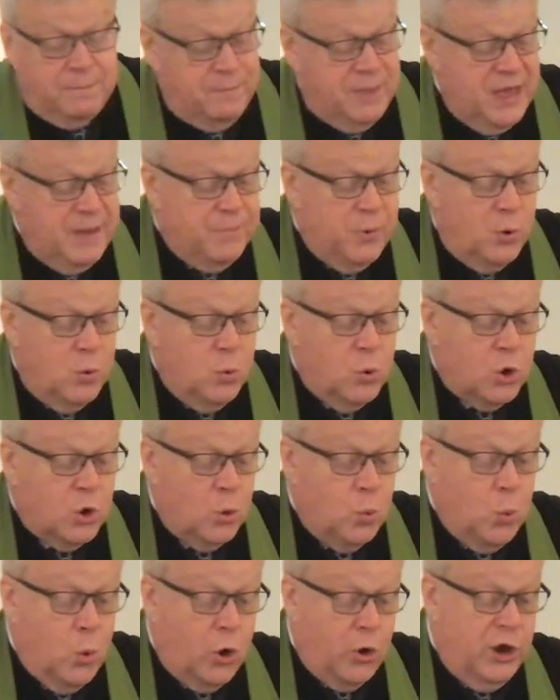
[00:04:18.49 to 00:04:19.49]
people were
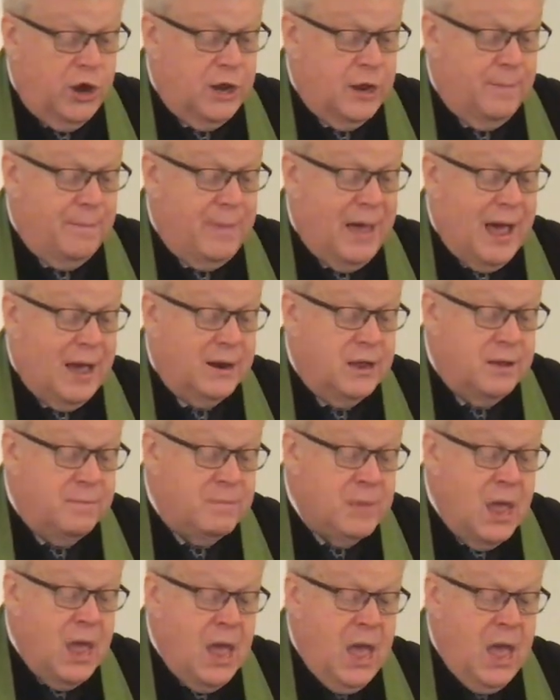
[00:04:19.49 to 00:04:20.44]
worried about him,